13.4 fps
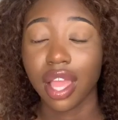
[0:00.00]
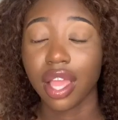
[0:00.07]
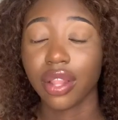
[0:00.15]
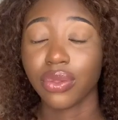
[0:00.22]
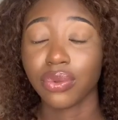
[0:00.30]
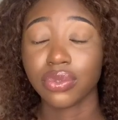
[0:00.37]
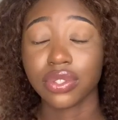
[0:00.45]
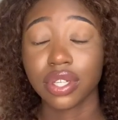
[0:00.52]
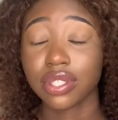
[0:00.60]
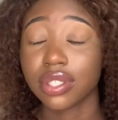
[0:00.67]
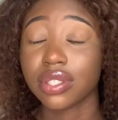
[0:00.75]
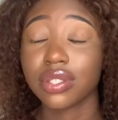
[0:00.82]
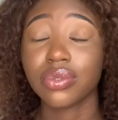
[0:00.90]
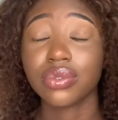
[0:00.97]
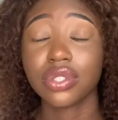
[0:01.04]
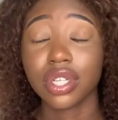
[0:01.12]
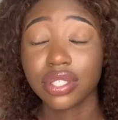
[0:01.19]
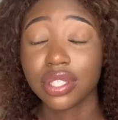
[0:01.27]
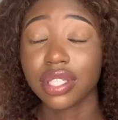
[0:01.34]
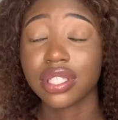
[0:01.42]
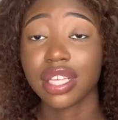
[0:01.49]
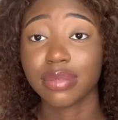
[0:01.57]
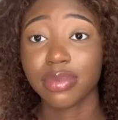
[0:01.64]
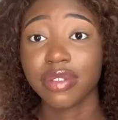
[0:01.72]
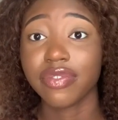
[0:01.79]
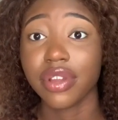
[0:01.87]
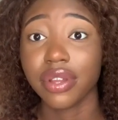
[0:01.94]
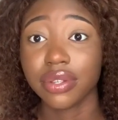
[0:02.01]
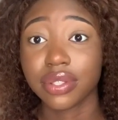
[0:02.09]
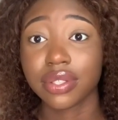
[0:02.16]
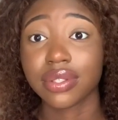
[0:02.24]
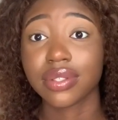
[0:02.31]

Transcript: No justice has been found.